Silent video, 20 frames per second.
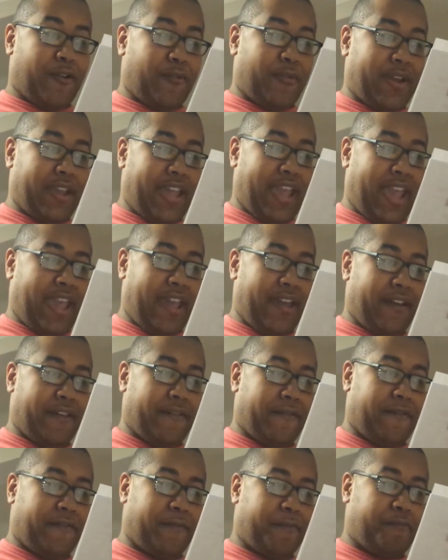We
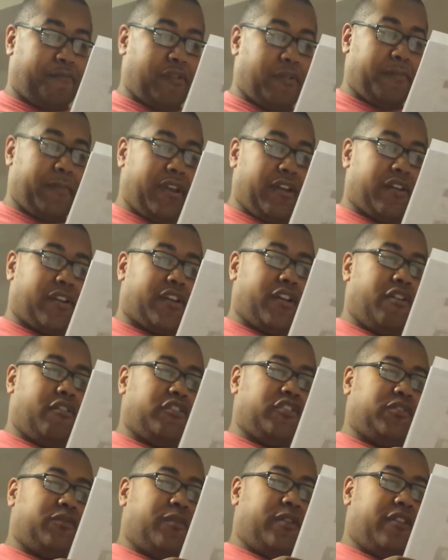have Premier
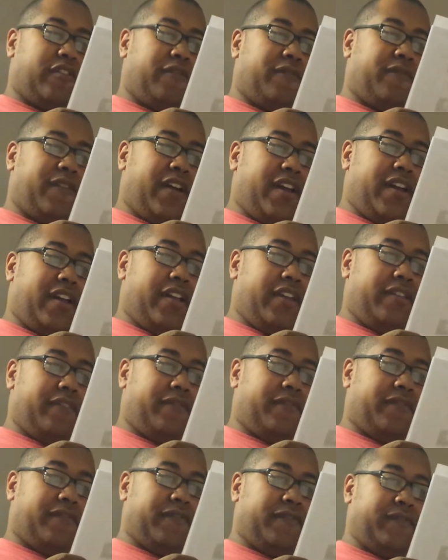Coach
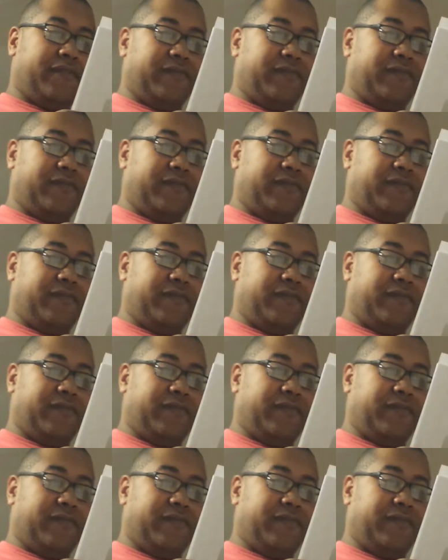105